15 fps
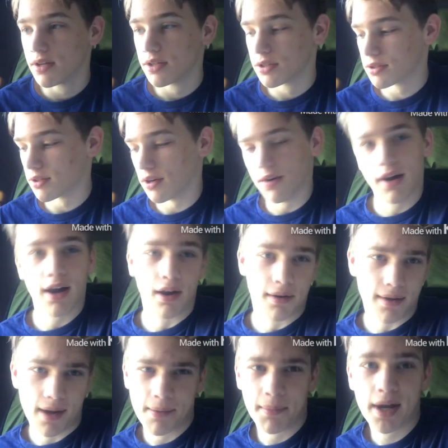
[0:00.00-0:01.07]
So
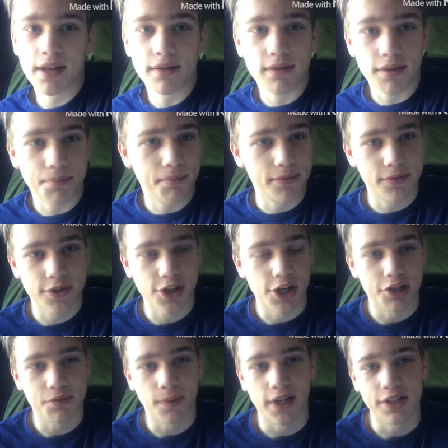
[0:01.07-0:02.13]
uh, I might
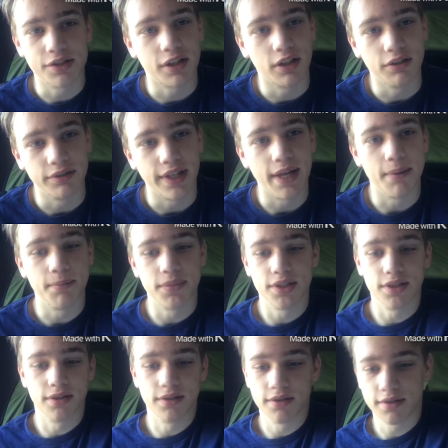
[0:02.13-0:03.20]
change my channel name
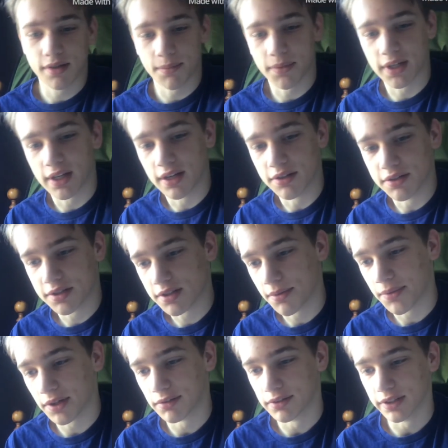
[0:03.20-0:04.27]
to something else,
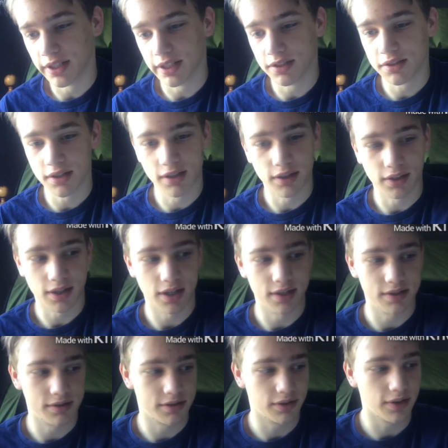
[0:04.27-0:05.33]
something related to
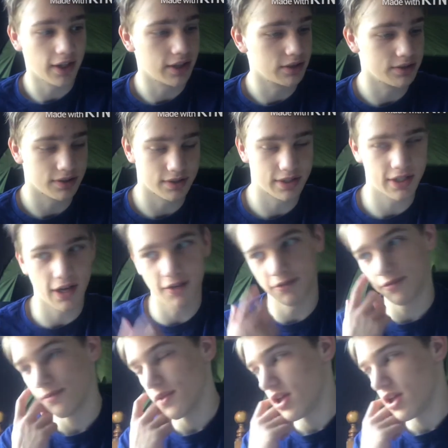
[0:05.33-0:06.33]
guns and Legos and stuff.